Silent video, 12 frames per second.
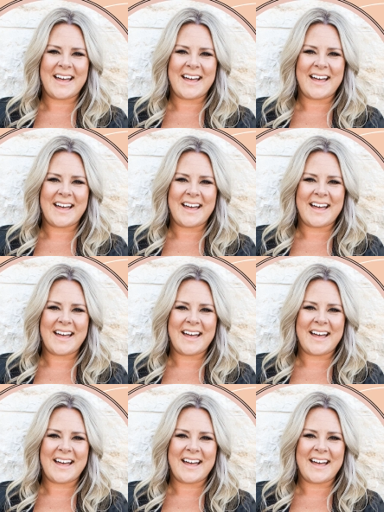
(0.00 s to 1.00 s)

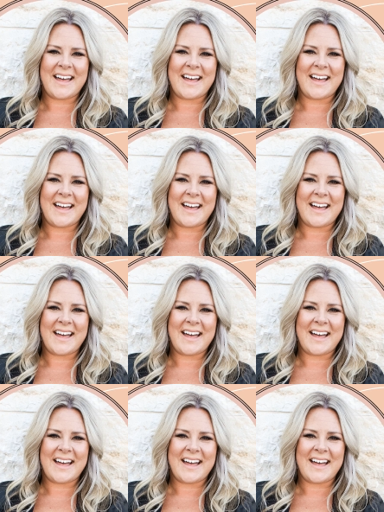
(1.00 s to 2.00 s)

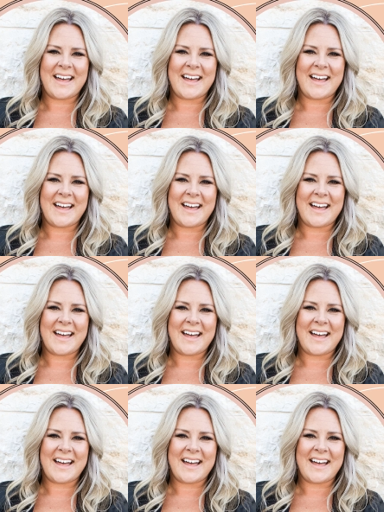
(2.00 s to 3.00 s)

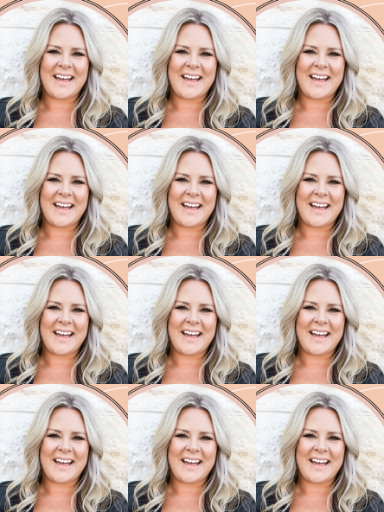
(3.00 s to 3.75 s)
[no speech]